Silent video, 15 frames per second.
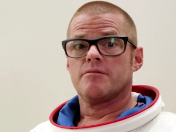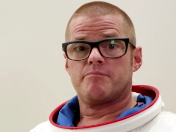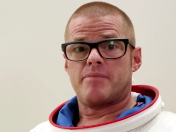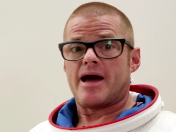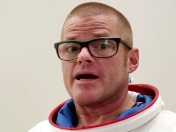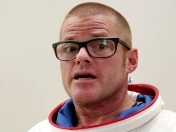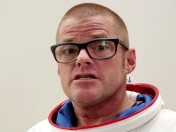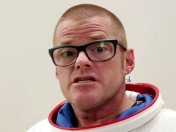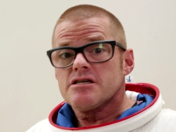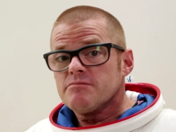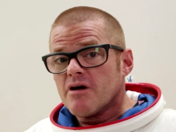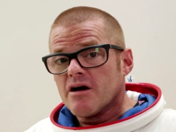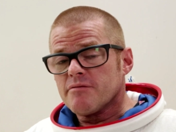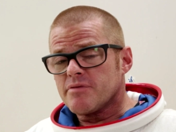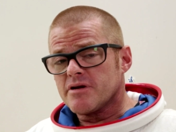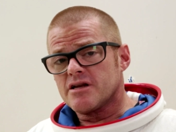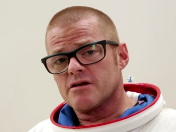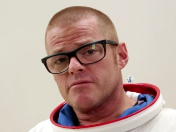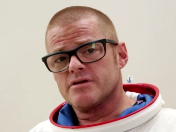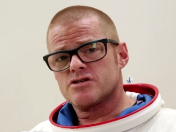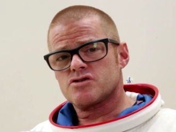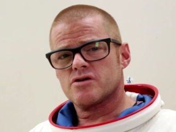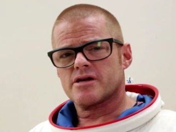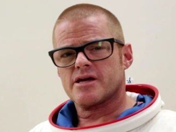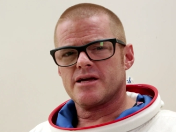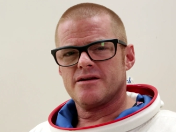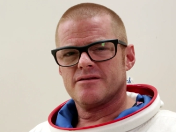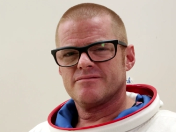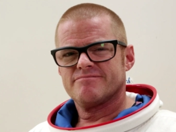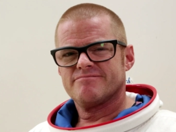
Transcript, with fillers: Packaging might be a little bit tricky,